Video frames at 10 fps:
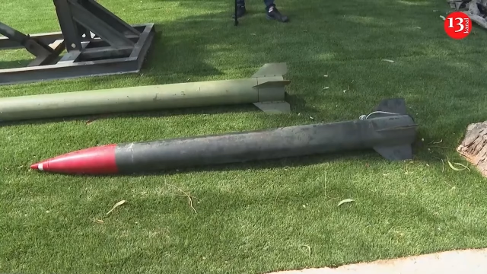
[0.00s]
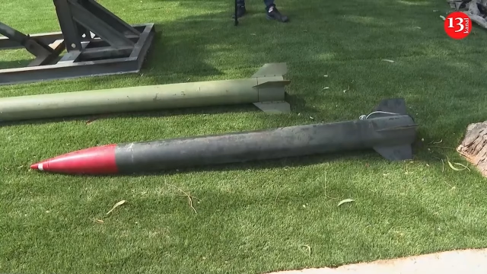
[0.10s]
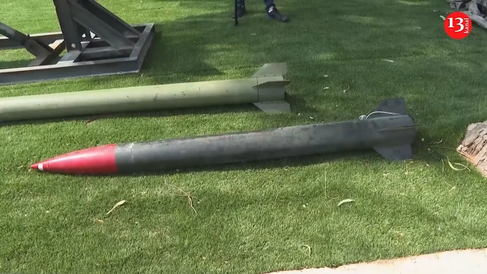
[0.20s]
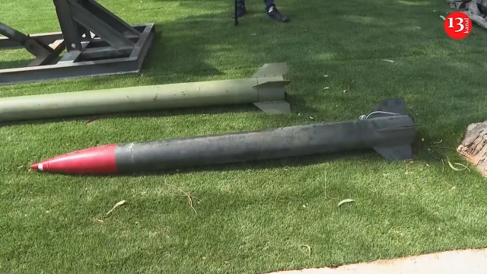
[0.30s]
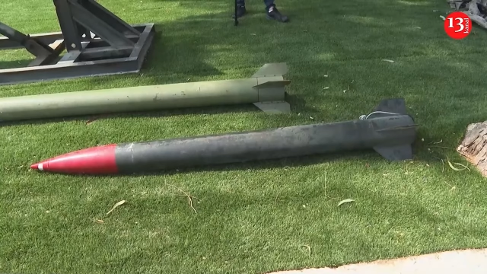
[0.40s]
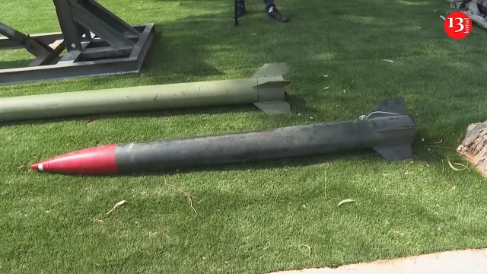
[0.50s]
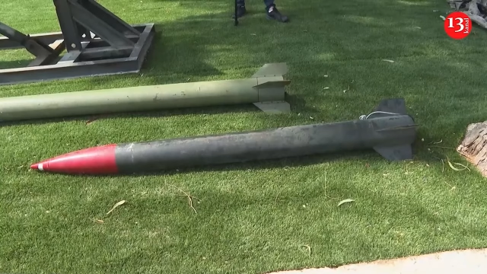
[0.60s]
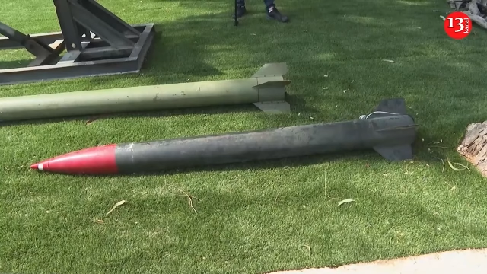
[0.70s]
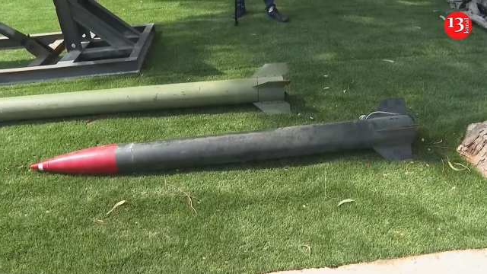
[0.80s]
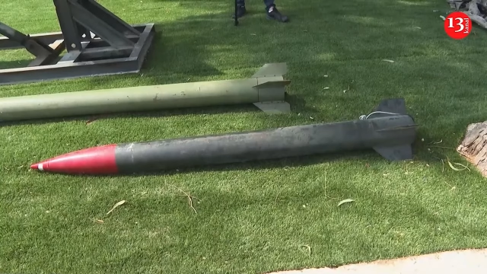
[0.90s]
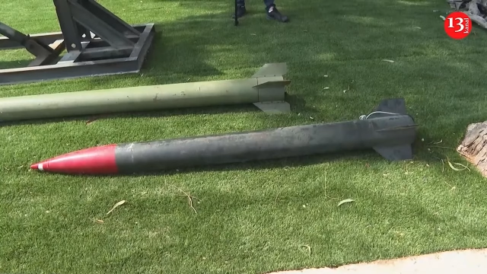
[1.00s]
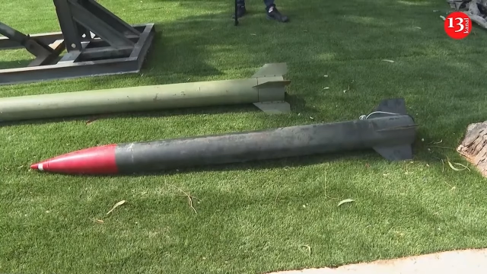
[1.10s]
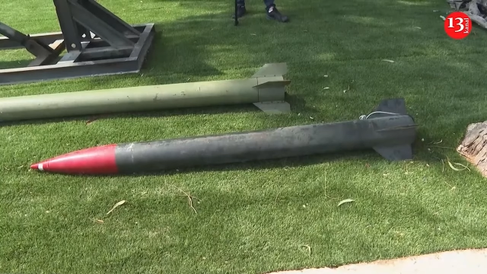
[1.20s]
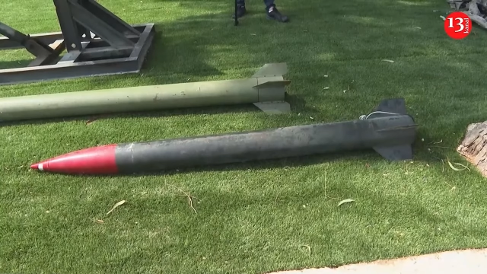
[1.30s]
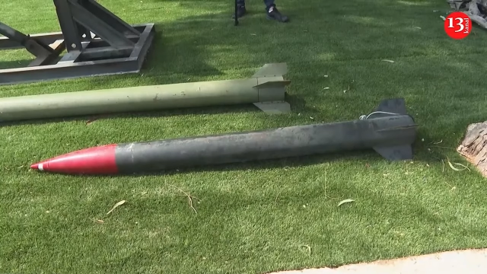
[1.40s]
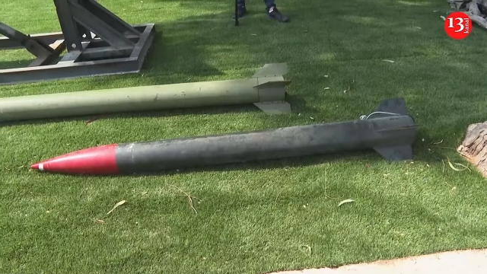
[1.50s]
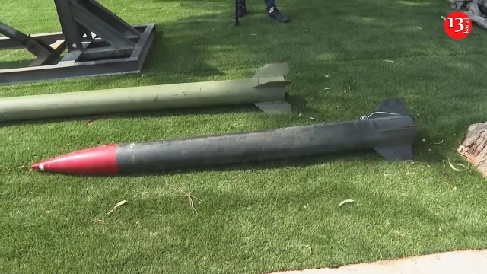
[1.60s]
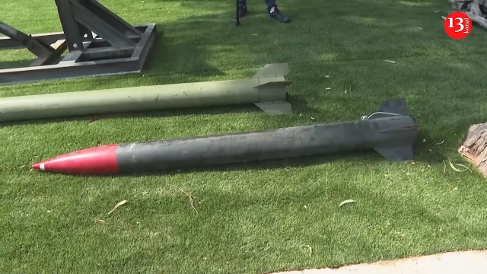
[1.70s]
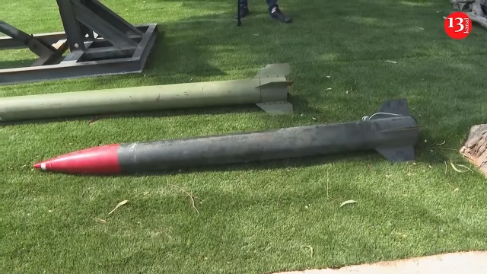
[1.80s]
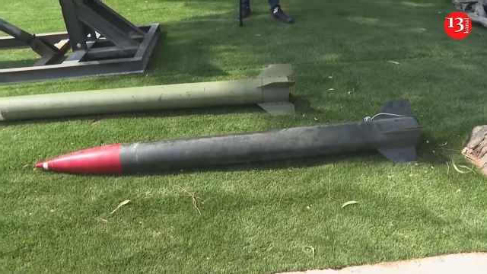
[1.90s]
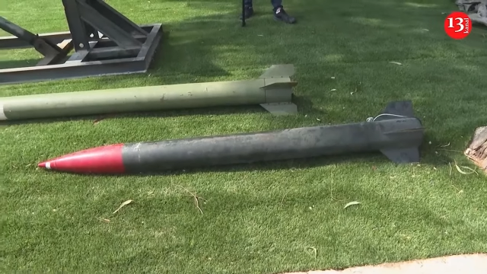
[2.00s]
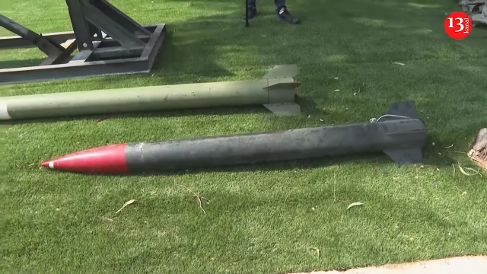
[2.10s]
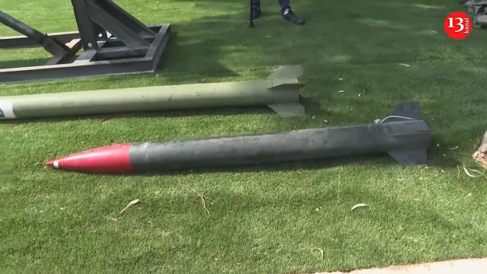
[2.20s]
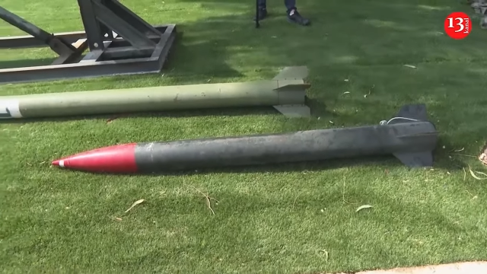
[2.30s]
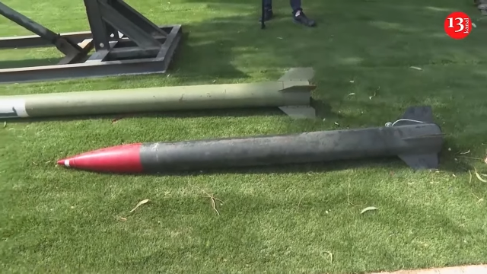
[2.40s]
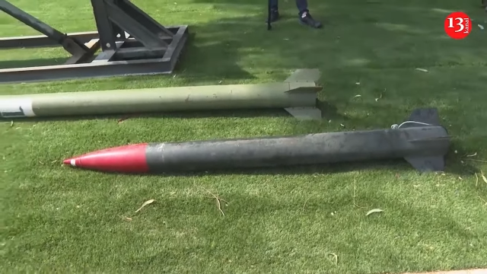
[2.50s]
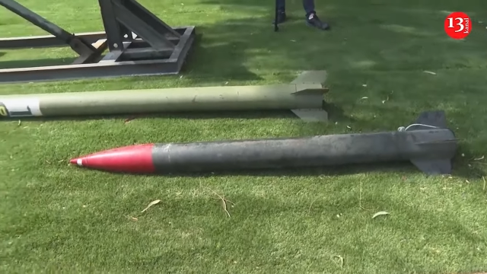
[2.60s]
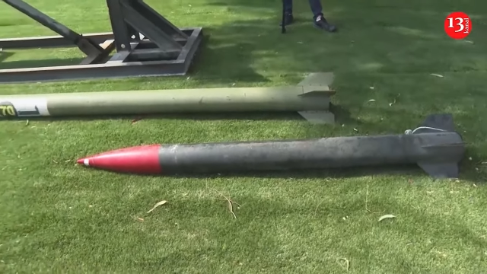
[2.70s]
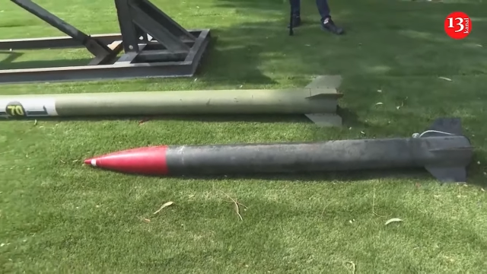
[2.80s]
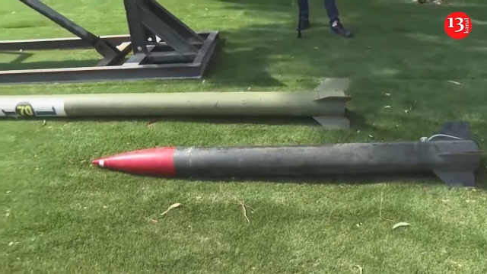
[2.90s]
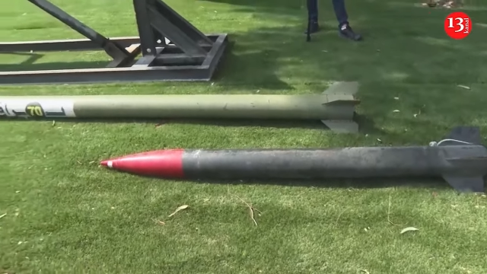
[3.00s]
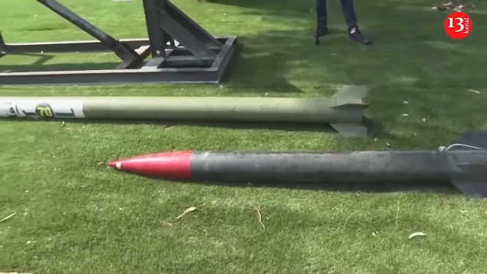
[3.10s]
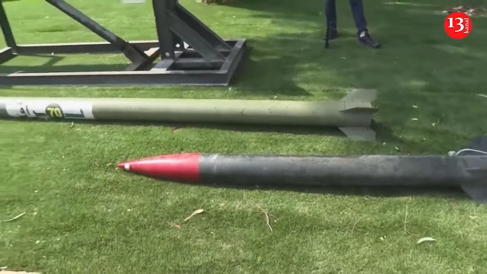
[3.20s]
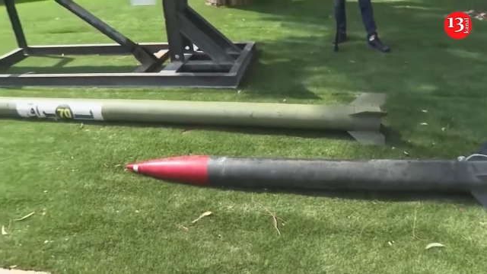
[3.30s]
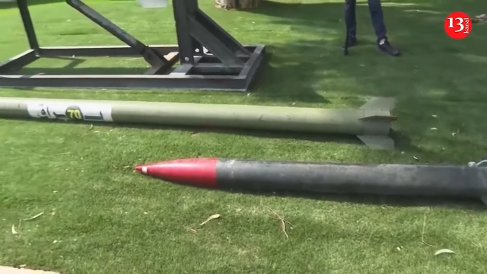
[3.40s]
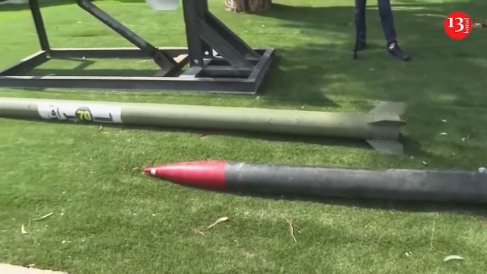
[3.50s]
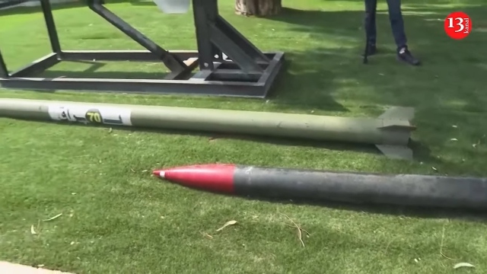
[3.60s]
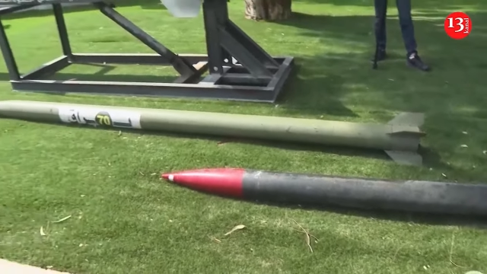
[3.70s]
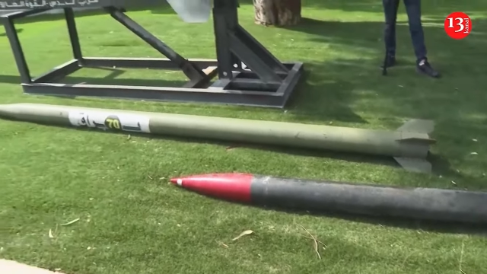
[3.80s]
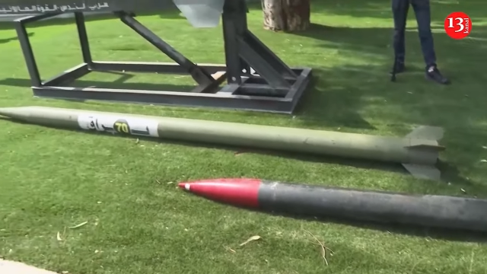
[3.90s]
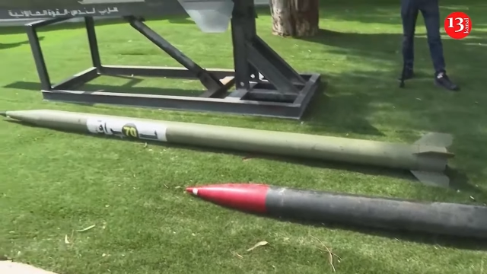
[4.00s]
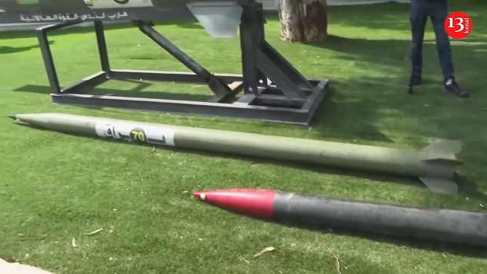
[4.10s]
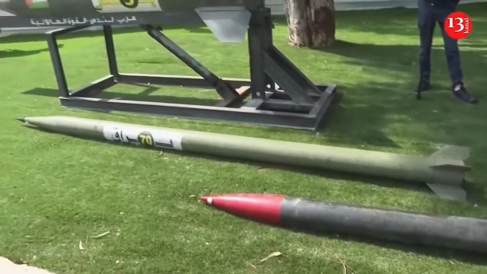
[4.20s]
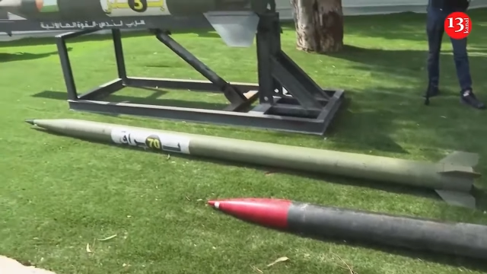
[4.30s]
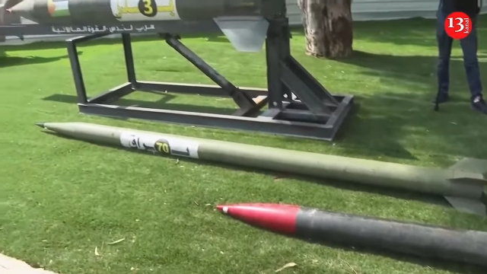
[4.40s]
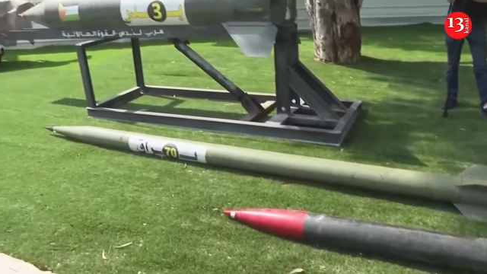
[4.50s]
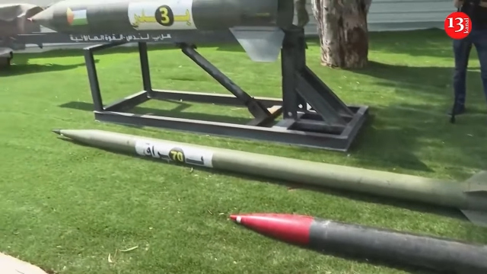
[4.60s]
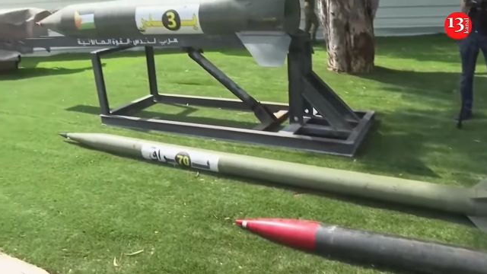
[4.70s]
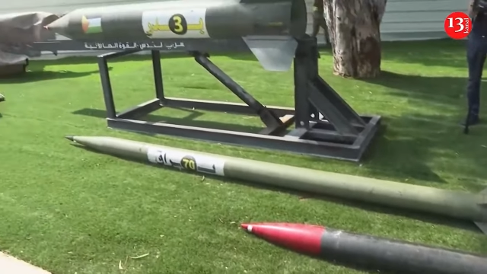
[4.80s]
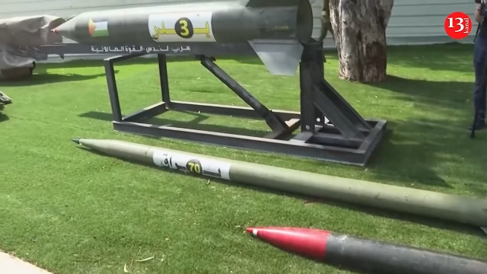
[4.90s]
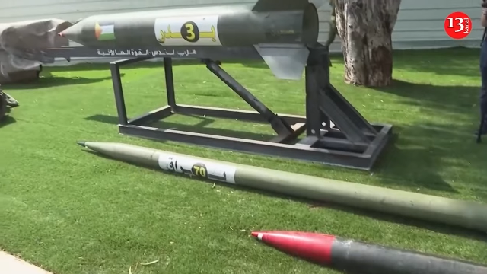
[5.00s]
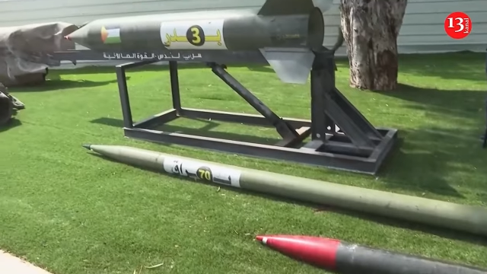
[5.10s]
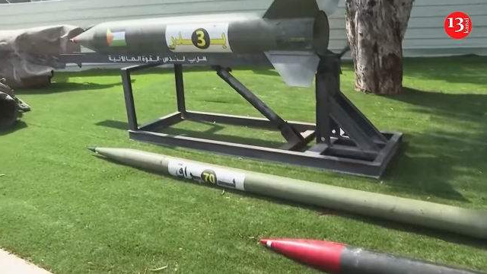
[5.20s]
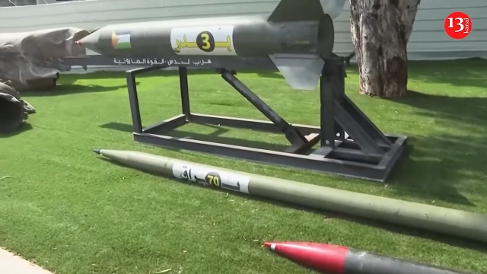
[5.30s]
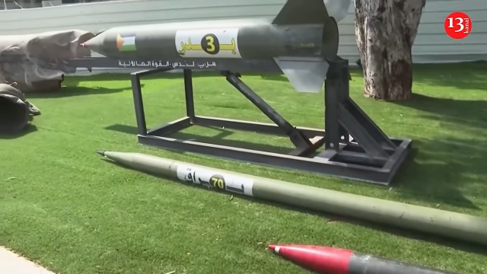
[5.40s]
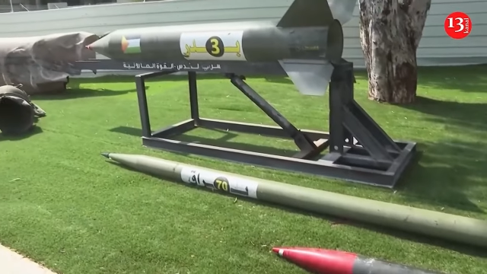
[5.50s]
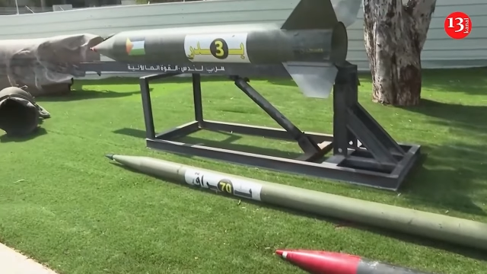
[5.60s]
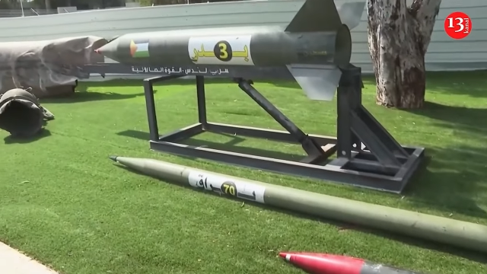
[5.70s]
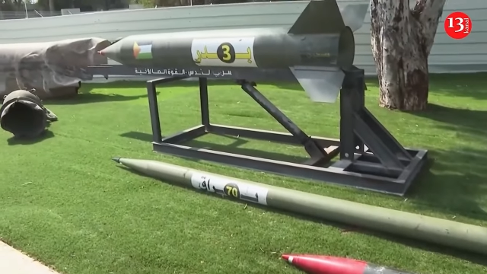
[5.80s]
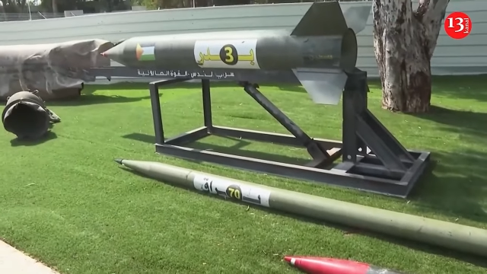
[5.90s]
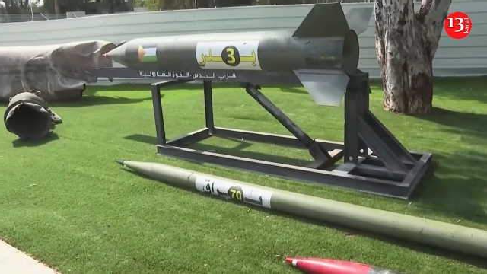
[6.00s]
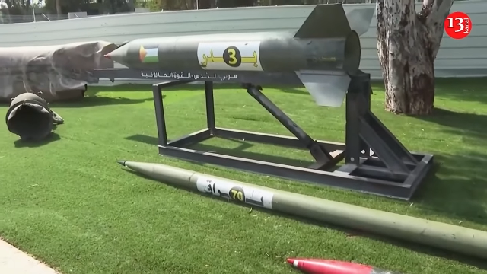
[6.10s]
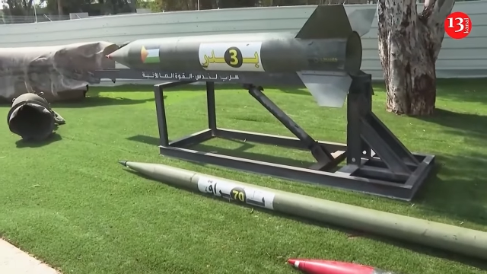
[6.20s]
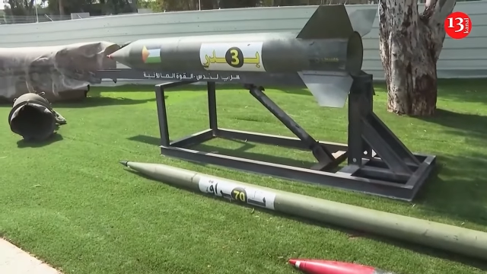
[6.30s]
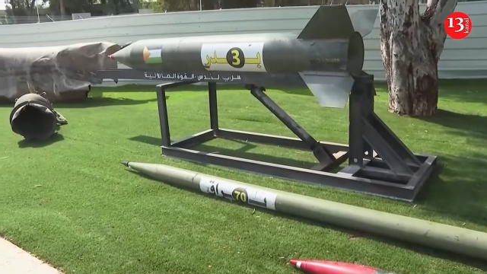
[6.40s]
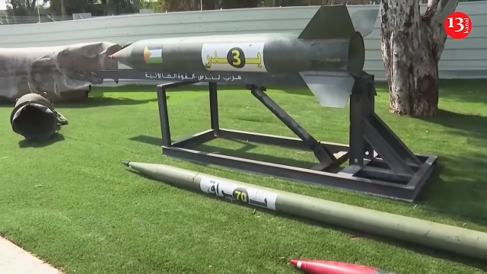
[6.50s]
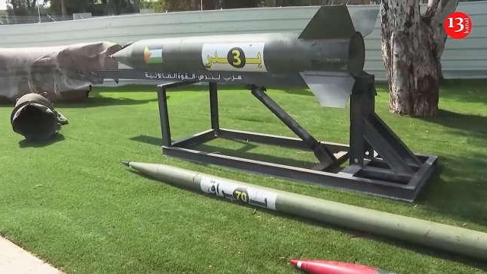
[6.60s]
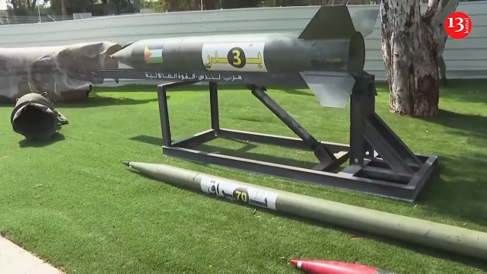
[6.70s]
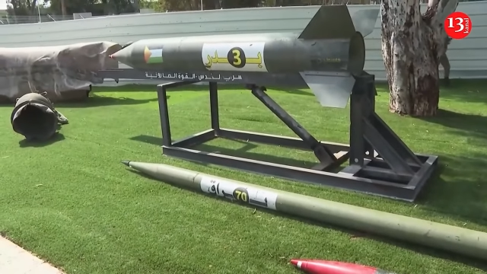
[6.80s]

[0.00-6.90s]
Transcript: (no speaker visible)